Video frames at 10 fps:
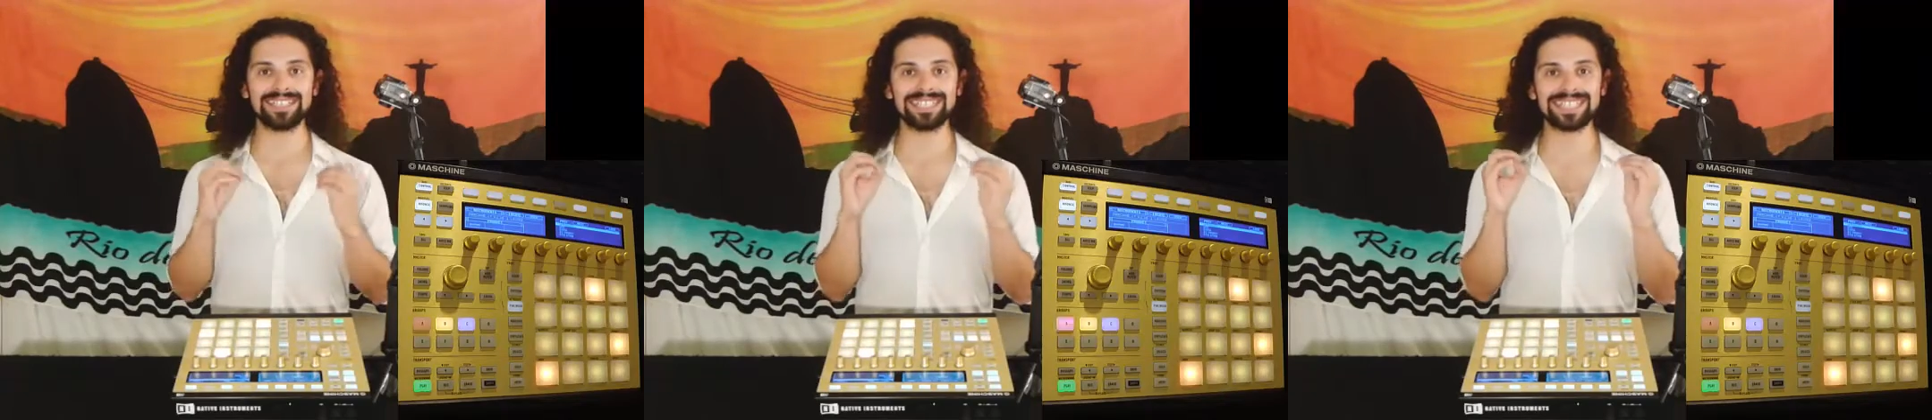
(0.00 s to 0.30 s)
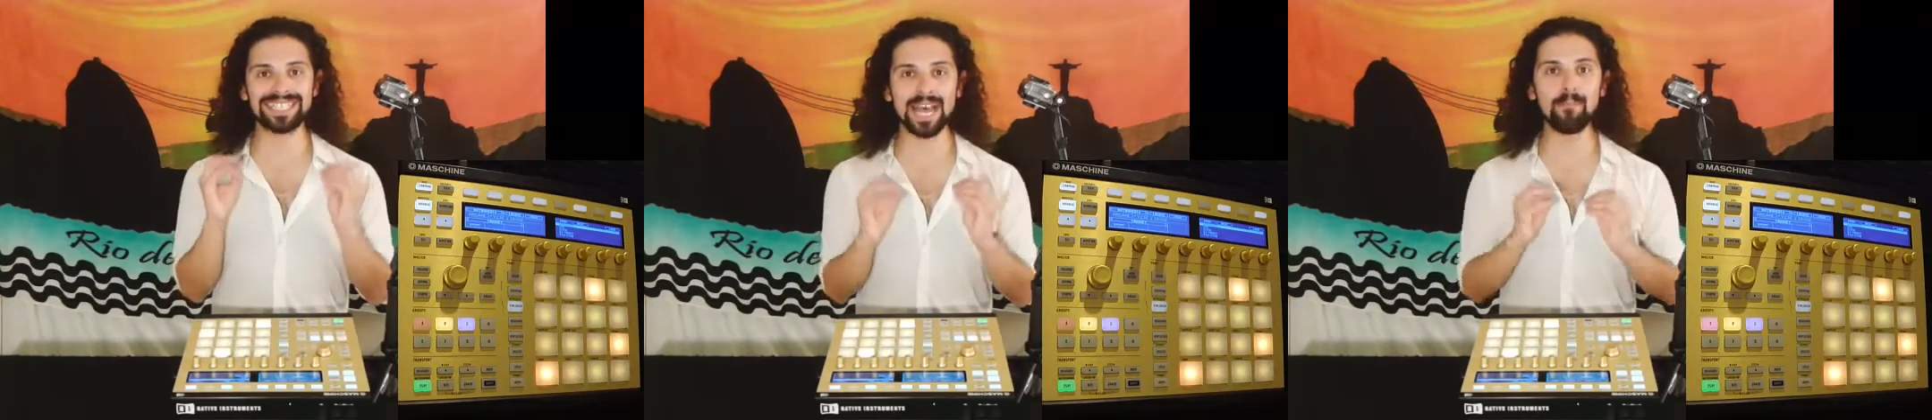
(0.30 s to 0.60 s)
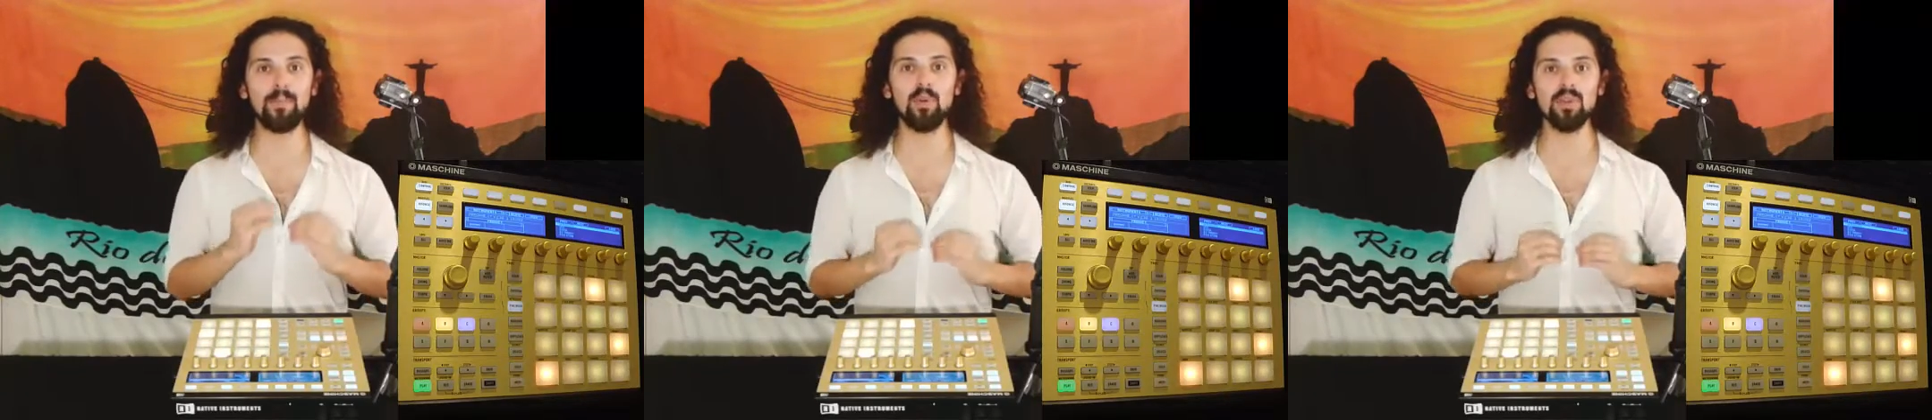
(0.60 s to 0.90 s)

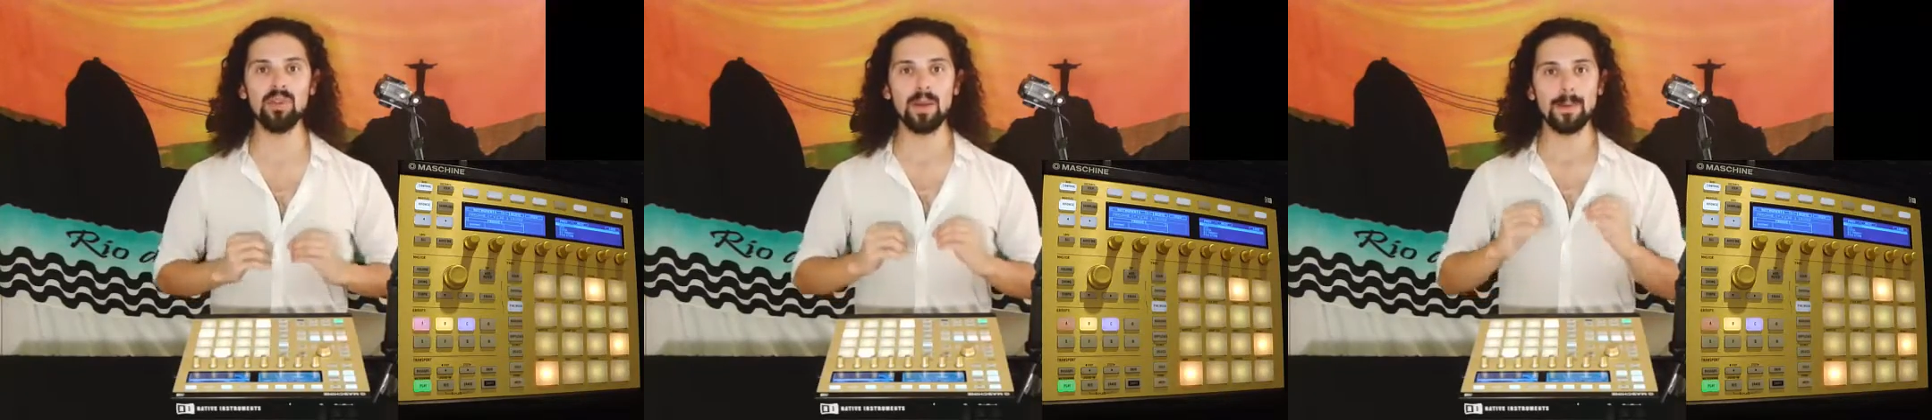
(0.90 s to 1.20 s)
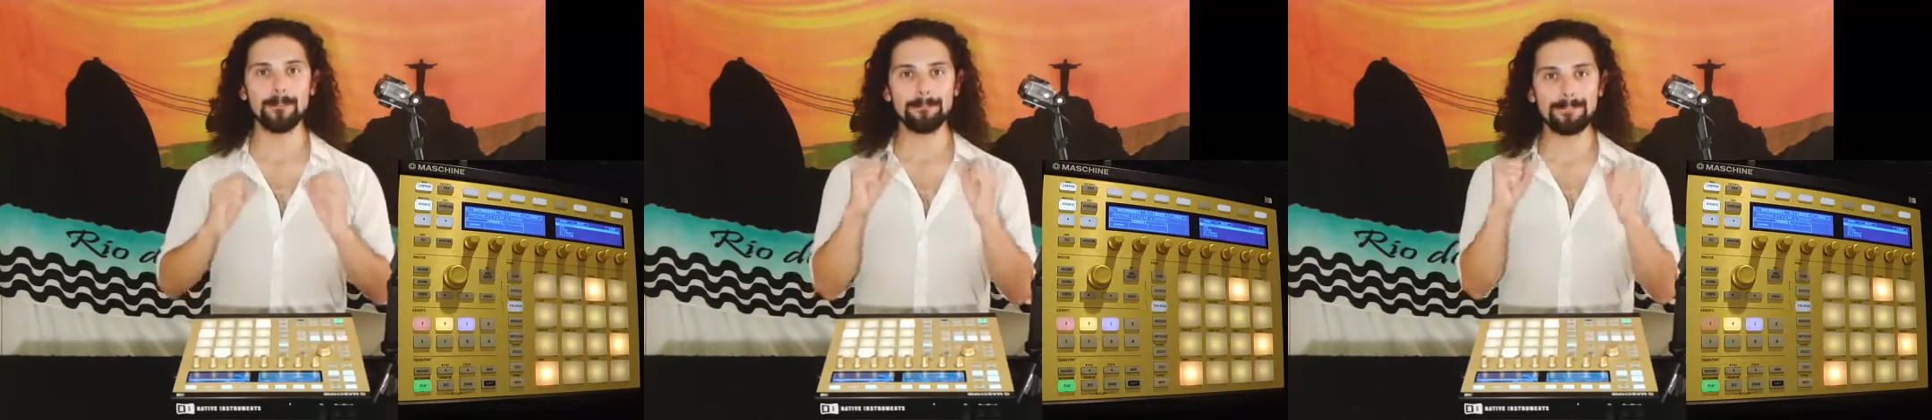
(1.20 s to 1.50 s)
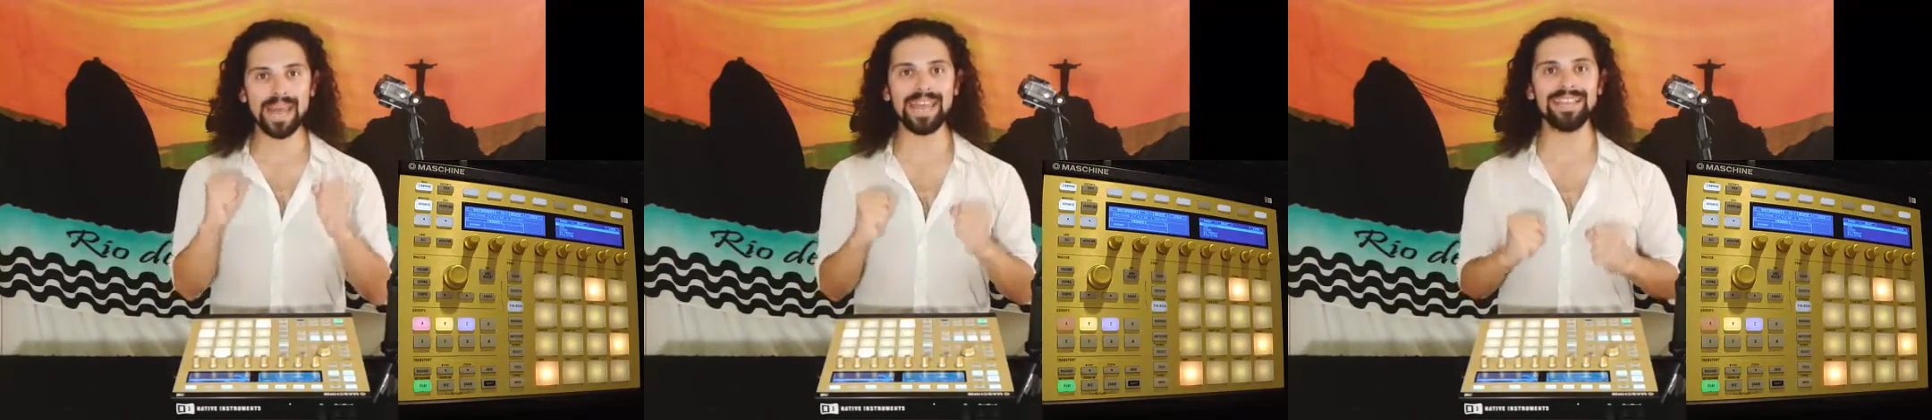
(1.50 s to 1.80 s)
sample
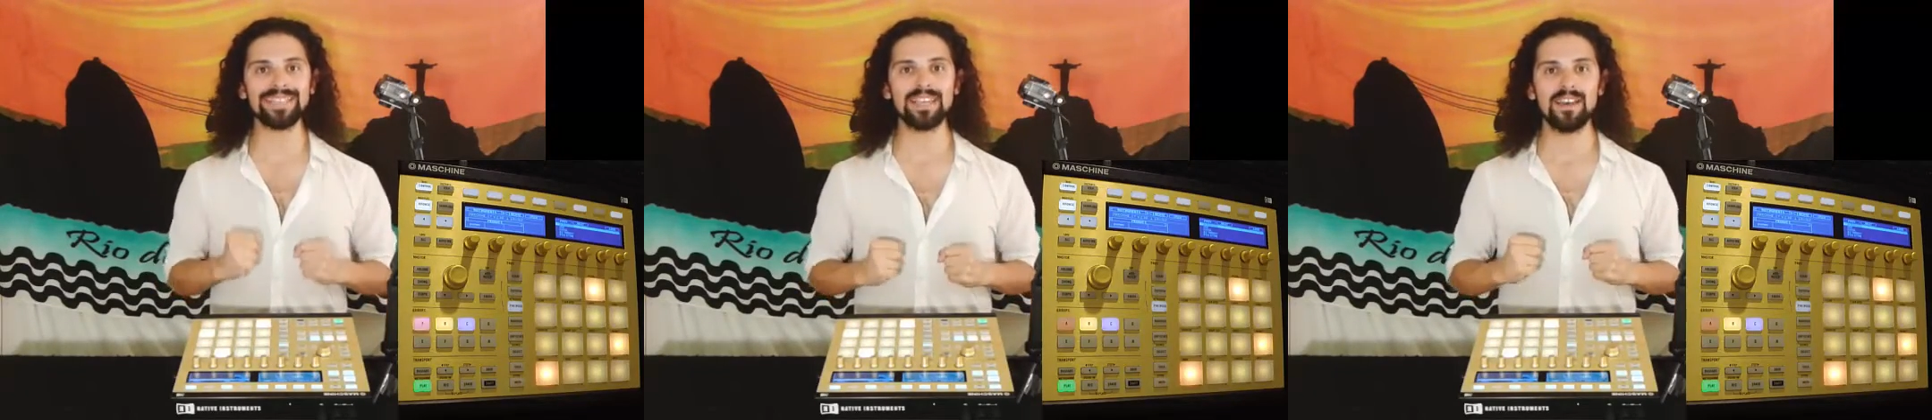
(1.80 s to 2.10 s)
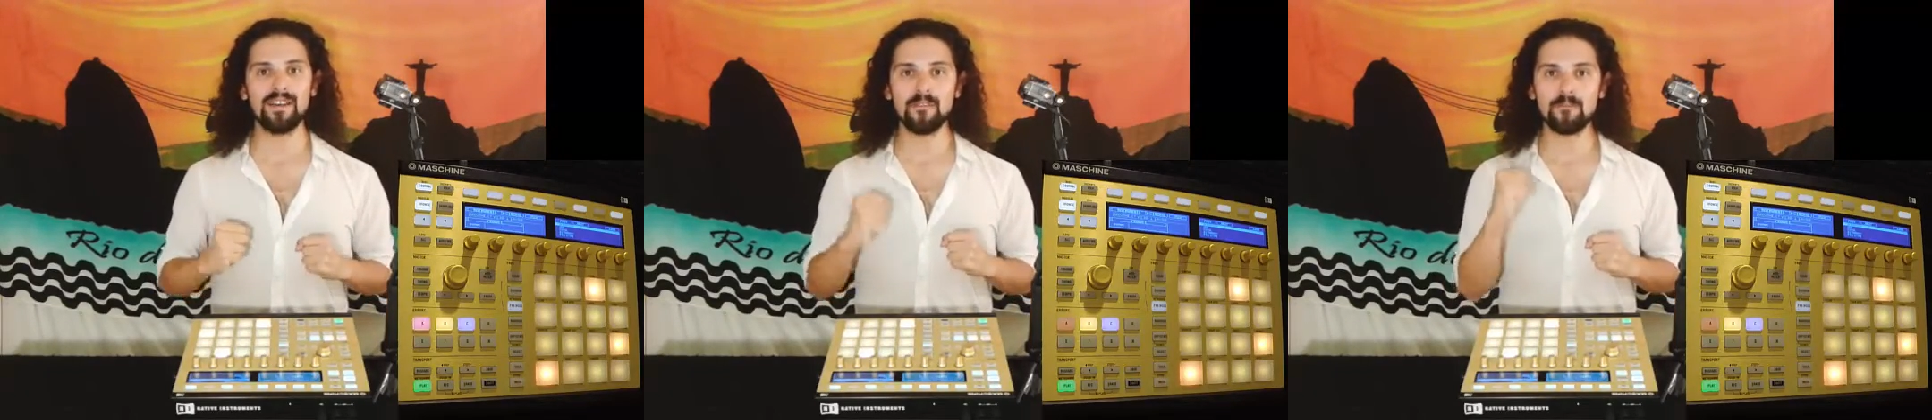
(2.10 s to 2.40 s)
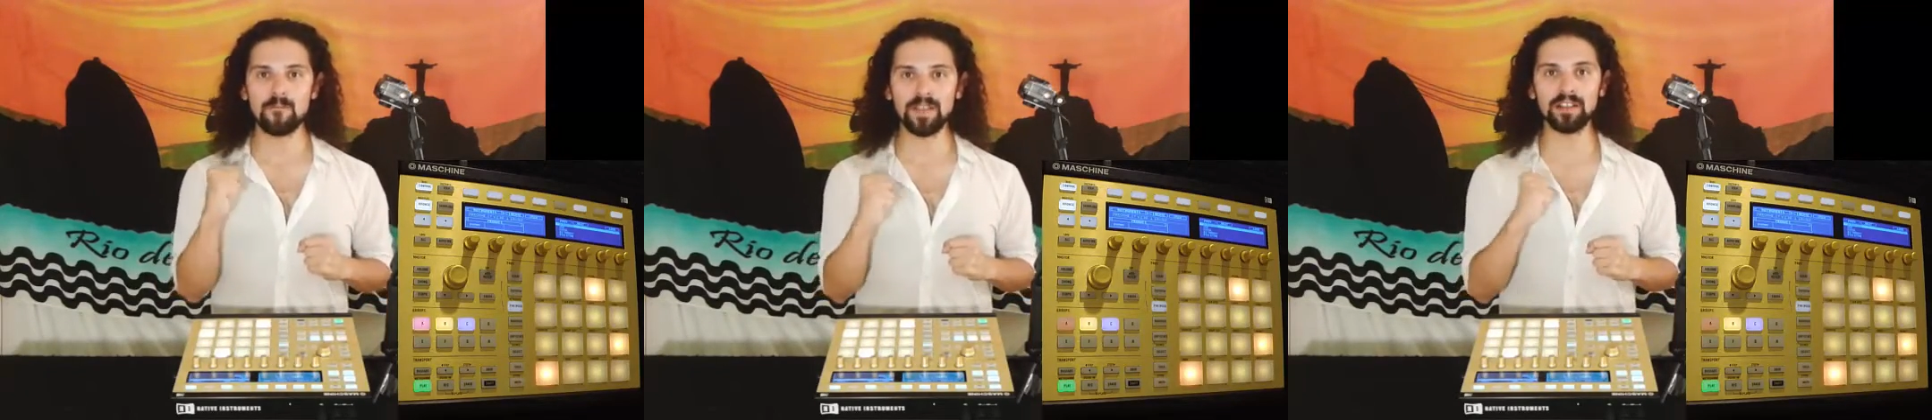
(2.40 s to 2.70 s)
bass
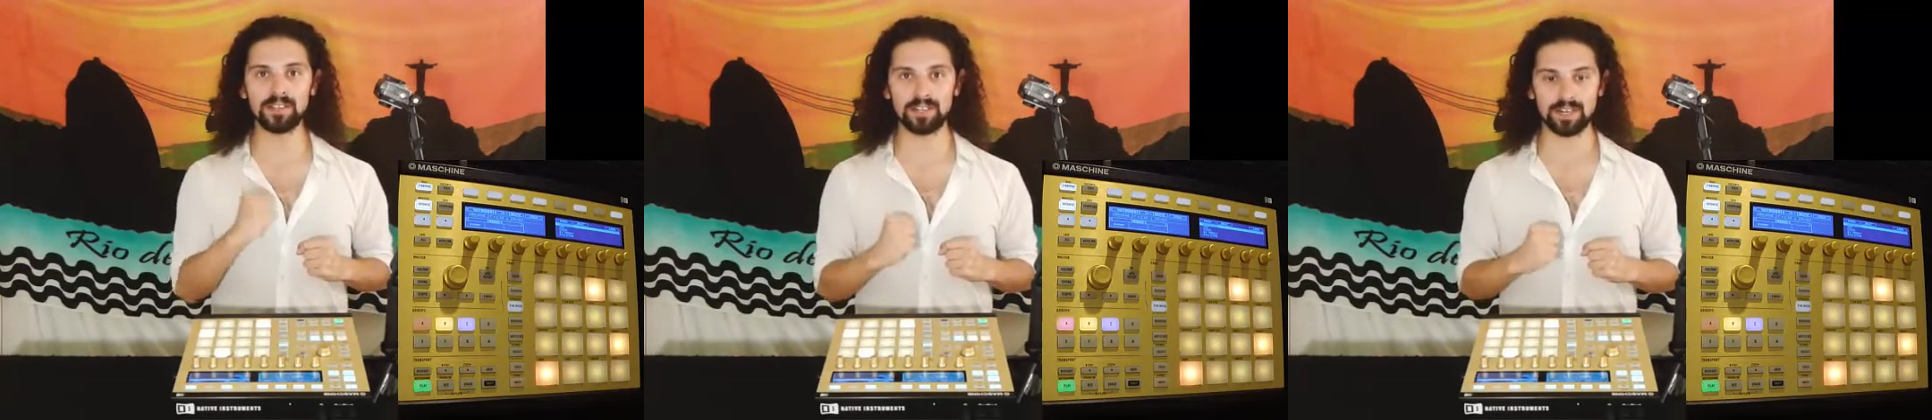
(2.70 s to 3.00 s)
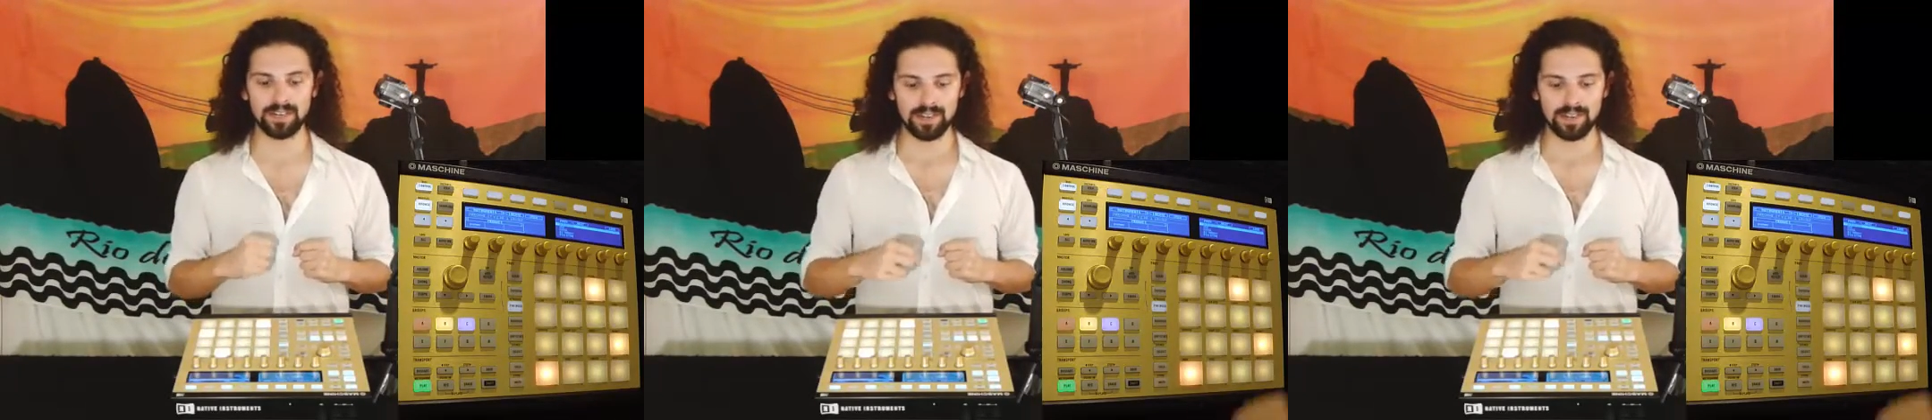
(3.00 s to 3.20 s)
filter,